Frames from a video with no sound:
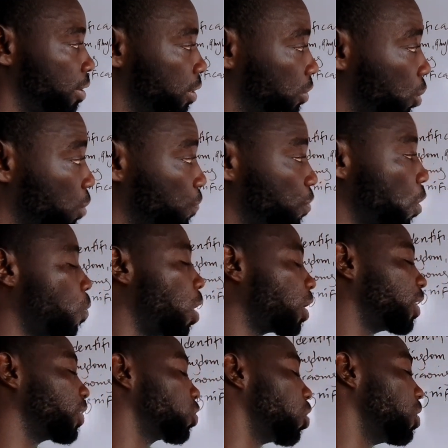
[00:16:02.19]
So if your work
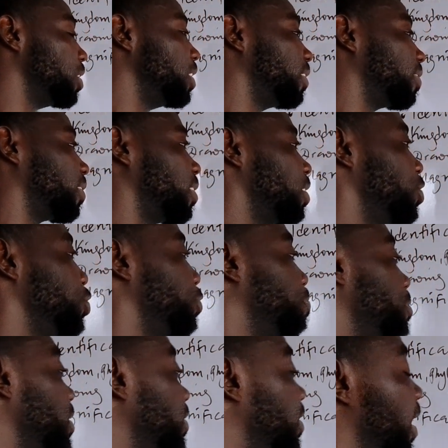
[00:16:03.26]
is not neat, it
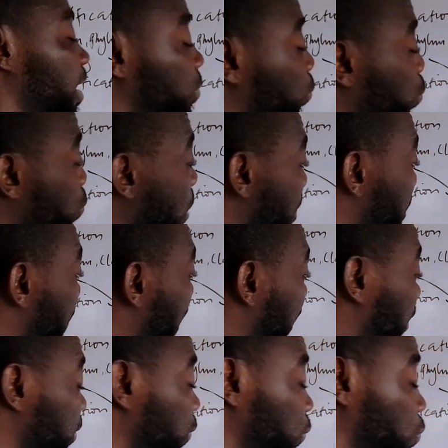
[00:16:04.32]
means that one
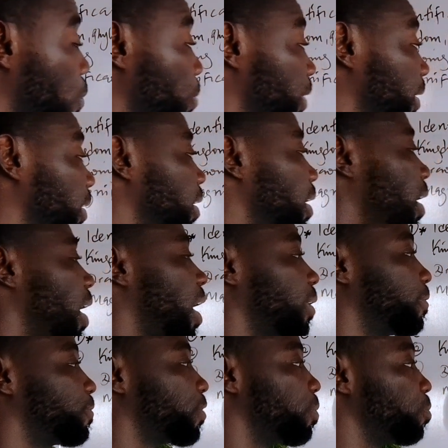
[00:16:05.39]
mark is going
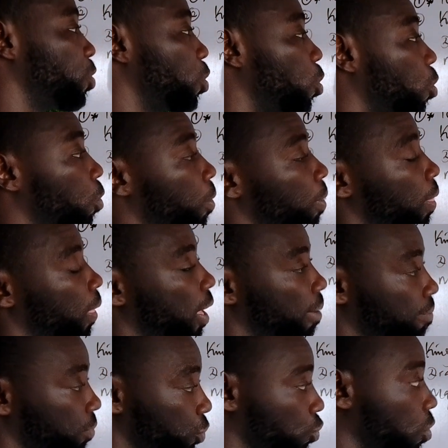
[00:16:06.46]
out from your
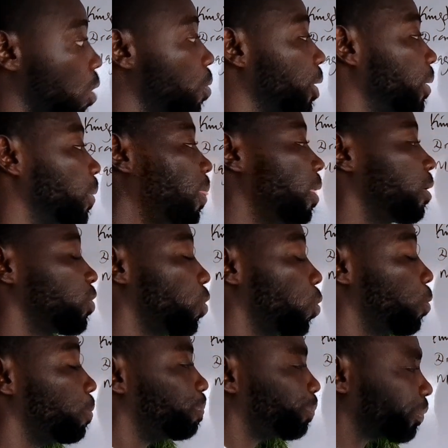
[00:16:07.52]
drawing.
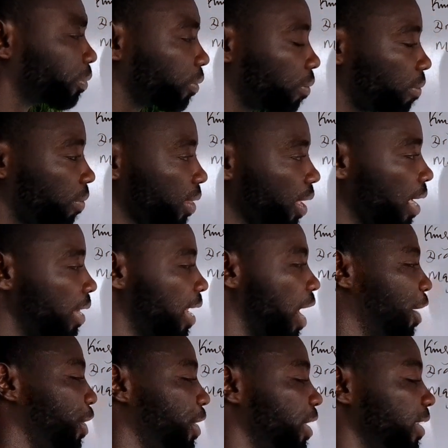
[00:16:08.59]
So
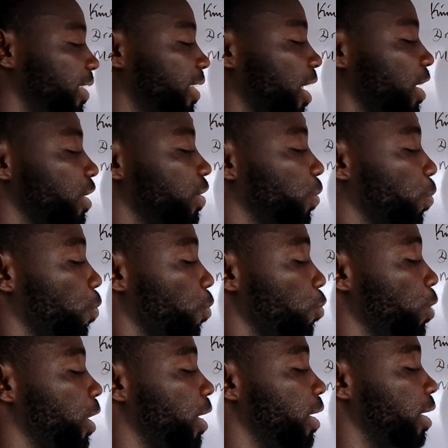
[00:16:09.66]
now in this case,
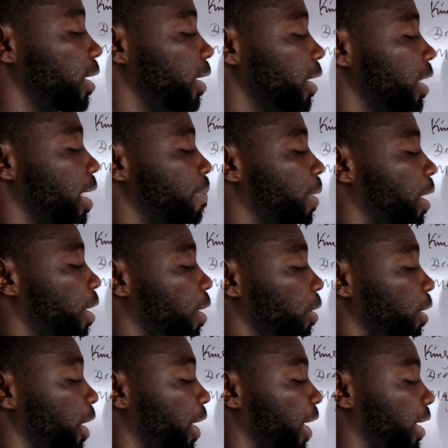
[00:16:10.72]
we
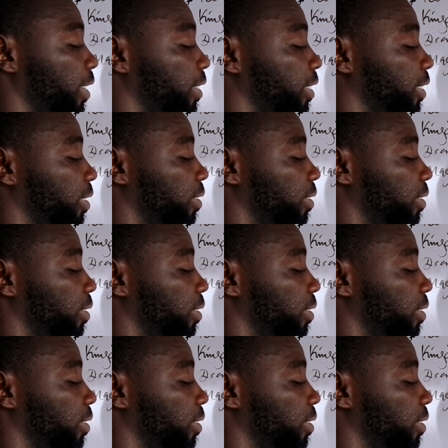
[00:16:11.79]
label head.